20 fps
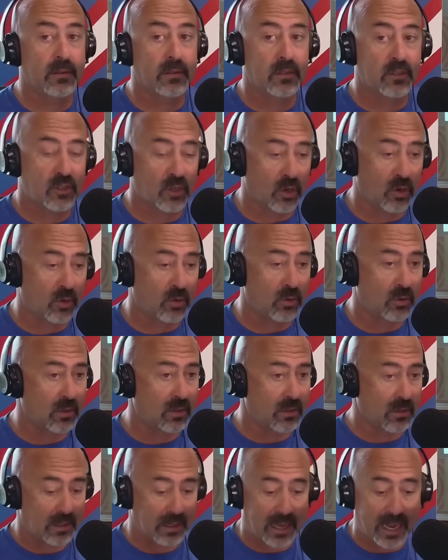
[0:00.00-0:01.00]
So
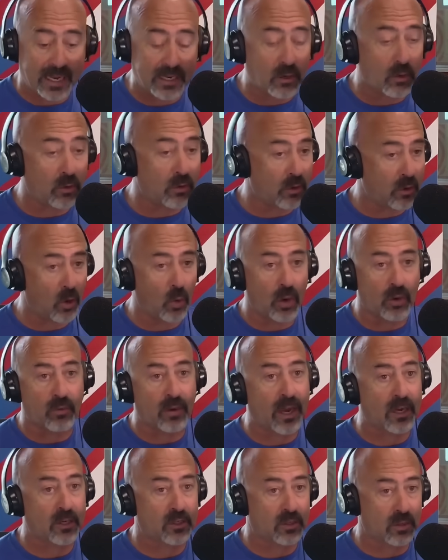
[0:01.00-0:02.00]
I don't know what
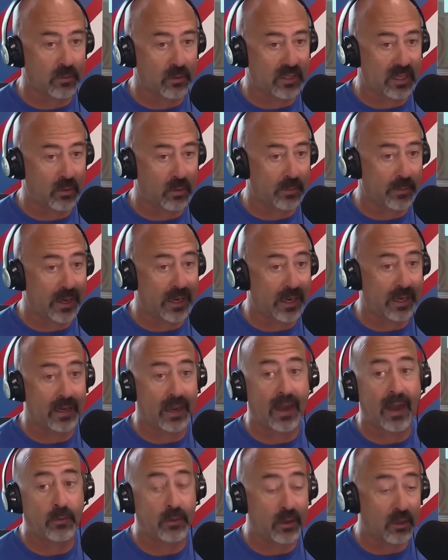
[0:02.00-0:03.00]
roster moves they would make.
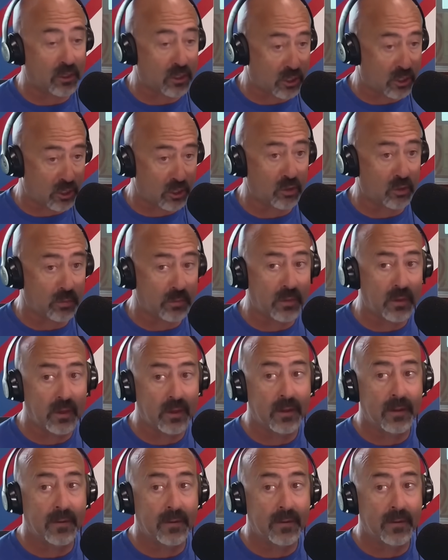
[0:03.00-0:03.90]
I would assume